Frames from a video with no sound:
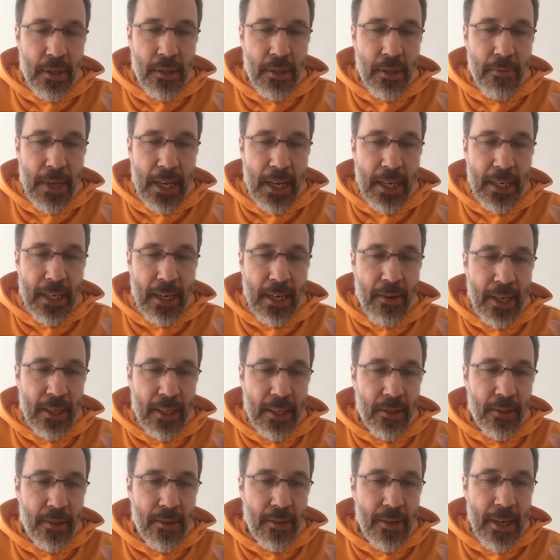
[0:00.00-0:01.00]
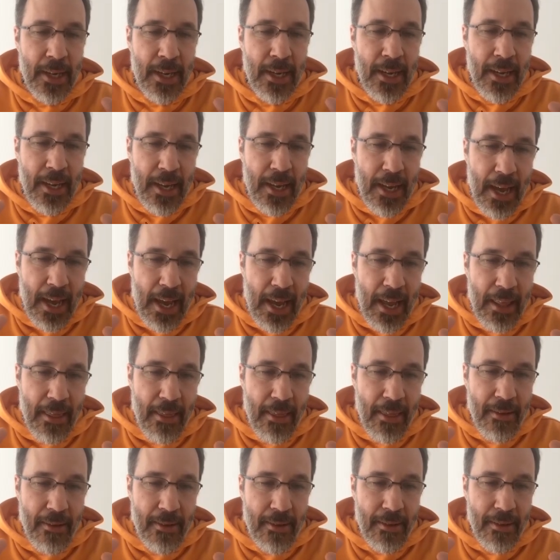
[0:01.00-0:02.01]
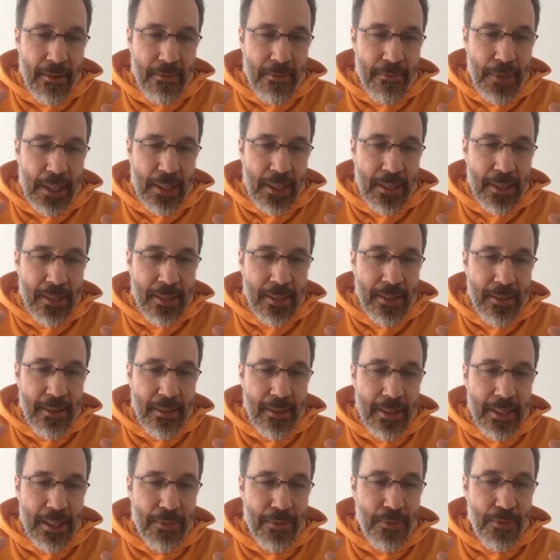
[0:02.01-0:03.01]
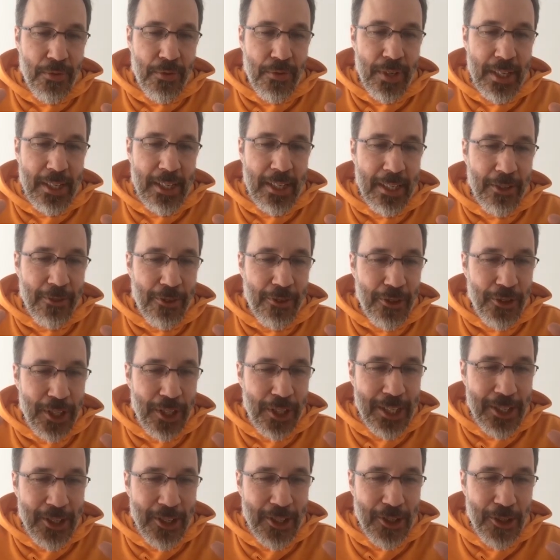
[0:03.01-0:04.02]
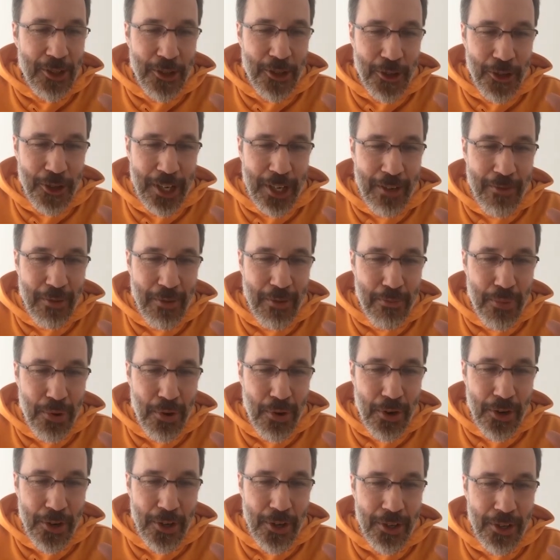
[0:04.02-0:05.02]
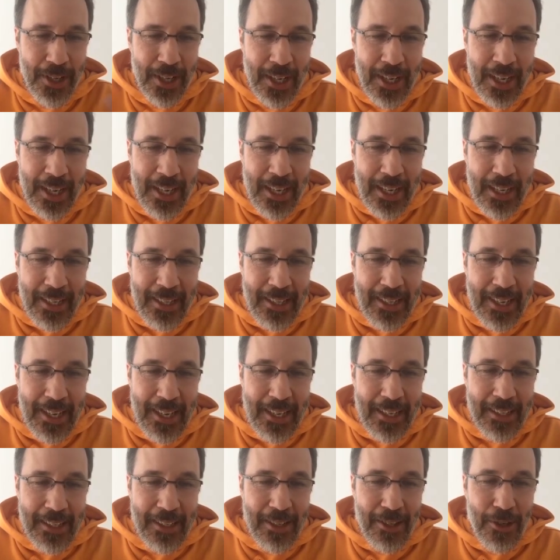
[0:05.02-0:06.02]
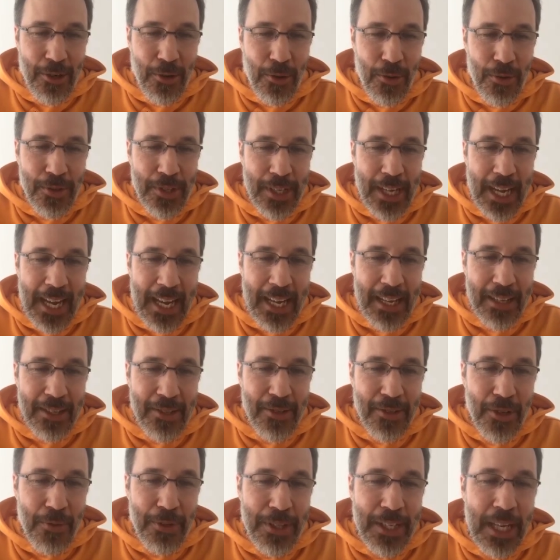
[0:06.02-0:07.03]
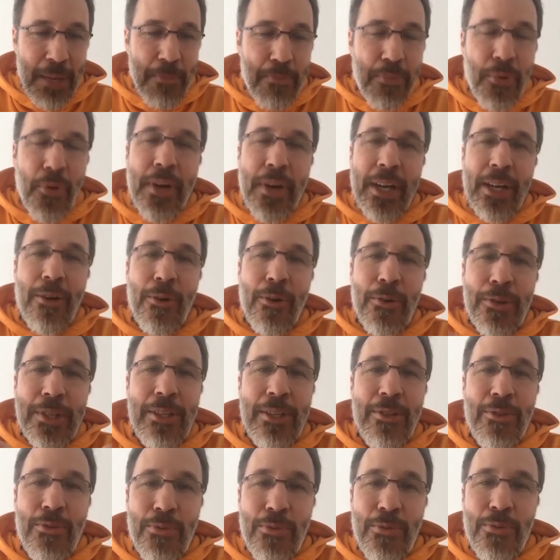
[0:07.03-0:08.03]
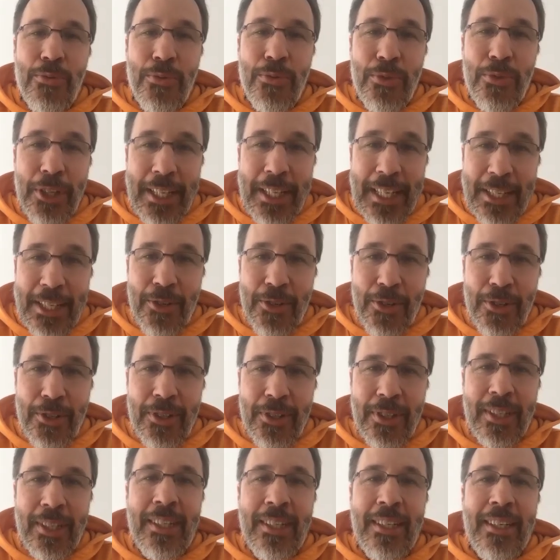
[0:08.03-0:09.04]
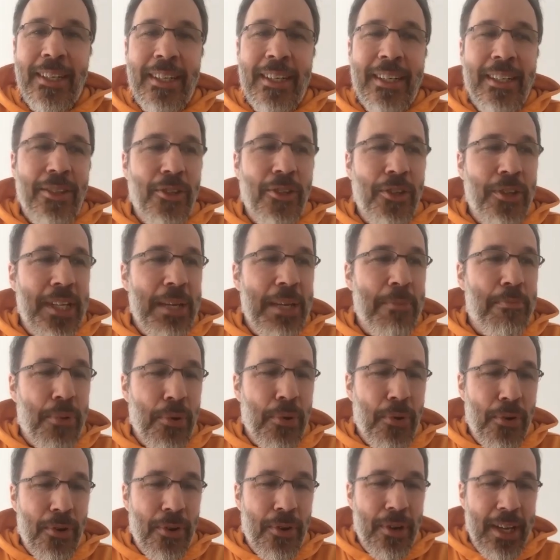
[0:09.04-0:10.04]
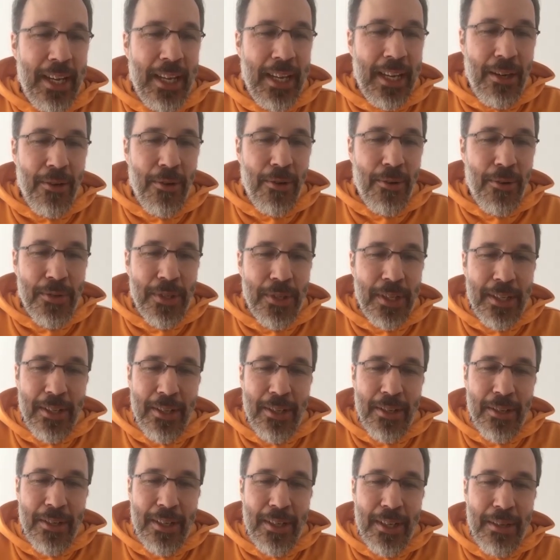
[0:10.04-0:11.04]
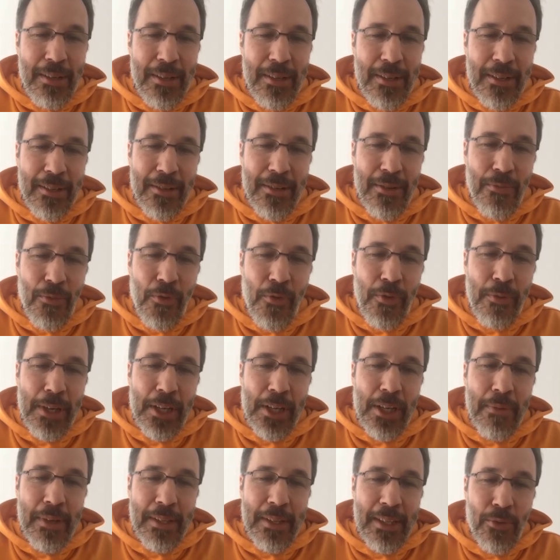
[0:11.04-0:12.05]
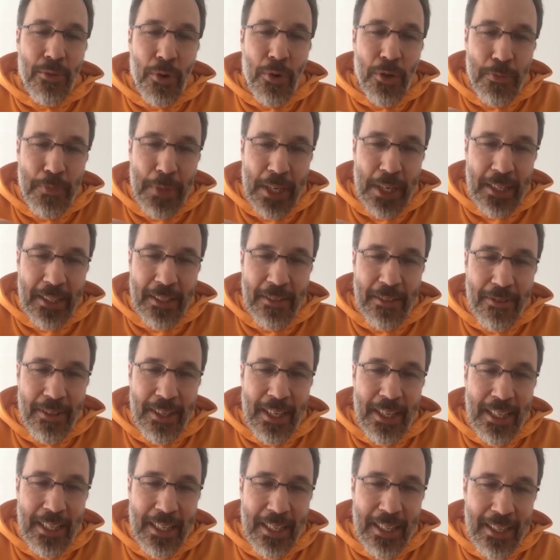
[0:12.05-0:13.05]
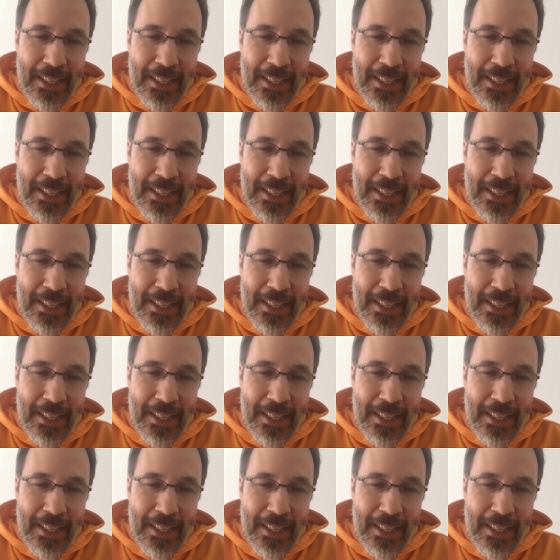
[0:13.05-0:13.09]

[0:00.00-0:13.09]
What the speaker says: my character. And because this movie at the end of the day is a journey of a boy that goes the deeper he goes into the desert, the deeper he goes, the movie becomes introspective, and